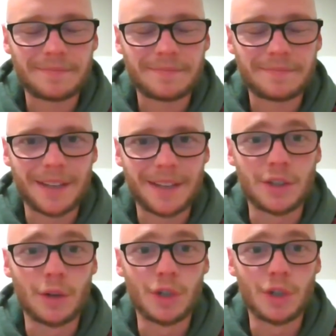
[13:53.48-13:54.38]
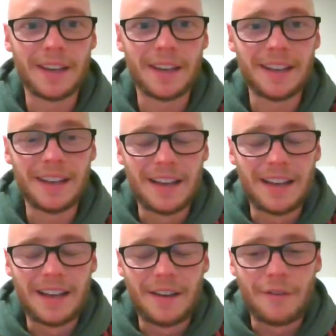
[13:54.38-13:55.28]
And soon to be
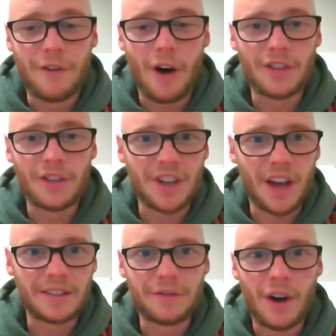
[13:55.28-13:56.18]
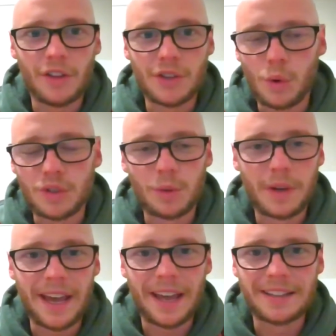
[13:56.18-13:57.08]
father-son, father-daughter
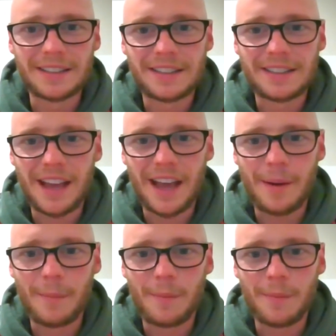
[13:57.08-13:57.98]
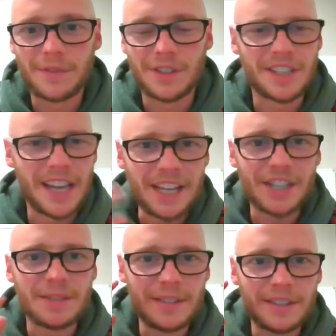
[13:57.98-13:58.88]
weekends, to
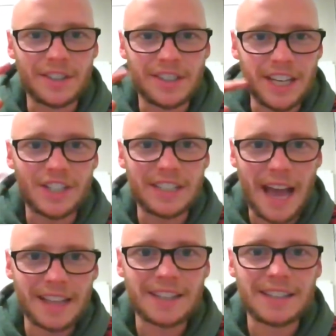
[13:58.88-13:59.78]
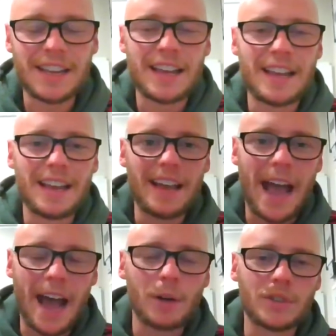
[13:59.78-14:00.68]
teach dads
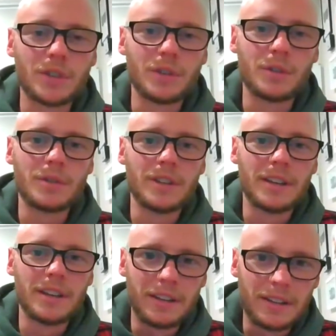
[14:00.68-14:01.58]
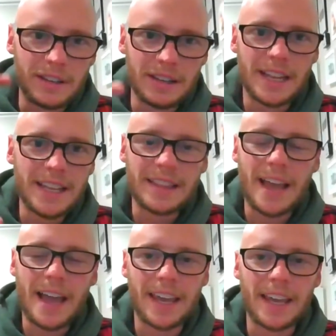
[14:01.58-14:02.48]
how to lead
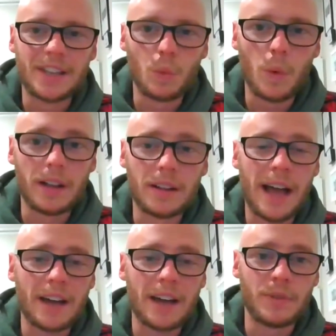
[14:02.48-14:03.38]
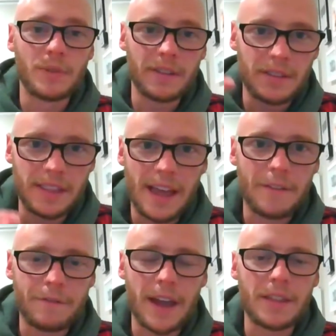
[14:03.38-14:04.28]
their kids well, how to bring
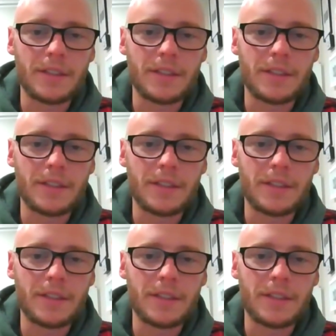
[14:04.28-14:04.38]
their faith